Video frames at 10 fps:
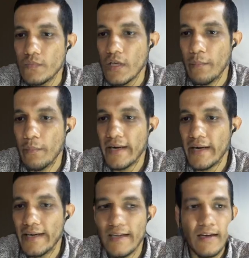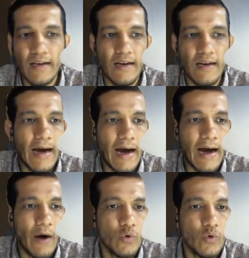But at the
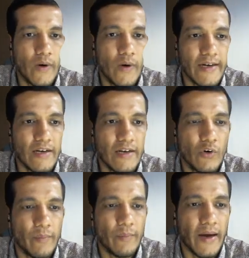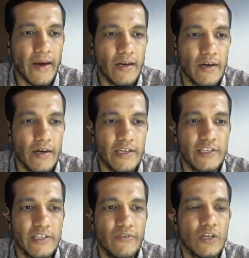outward radial flow turbine, it is
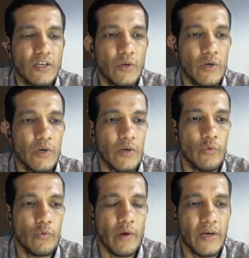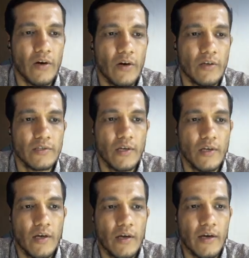difficult to control. Why? Because
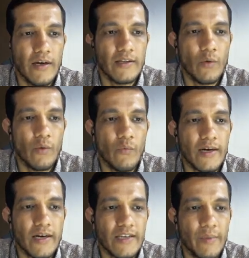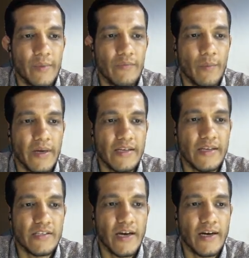the water is coming from
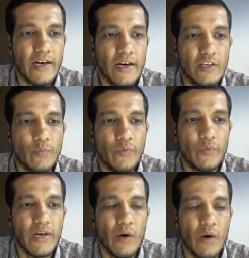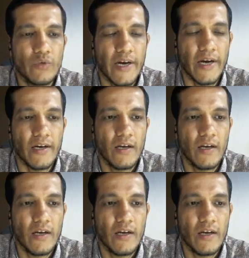inside and it is moving outside.